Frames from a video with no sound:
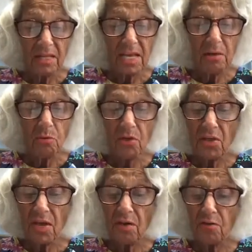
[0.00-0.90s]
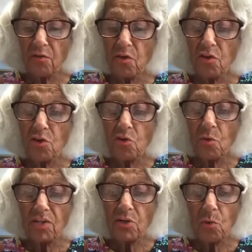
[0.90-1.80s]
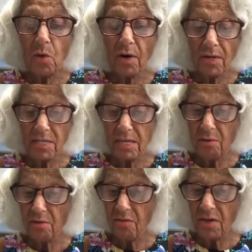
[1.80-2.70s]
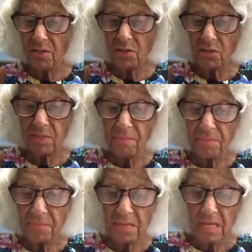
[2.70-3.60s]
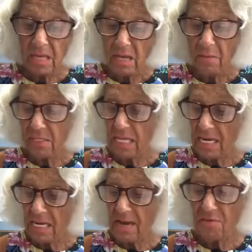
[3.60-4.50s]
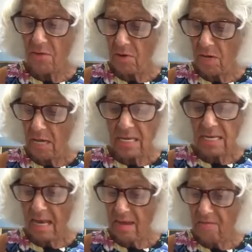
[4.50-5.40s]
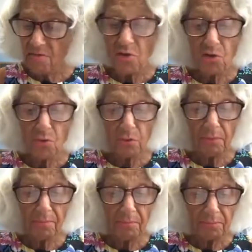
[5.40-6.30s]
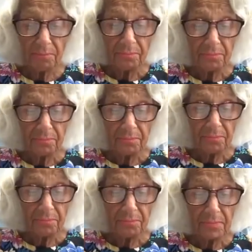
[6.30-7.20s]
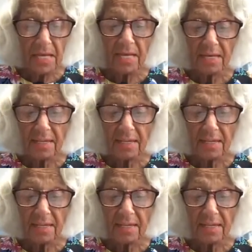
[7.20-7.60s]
They were there for you when you wanted their advice, but they never gave you it.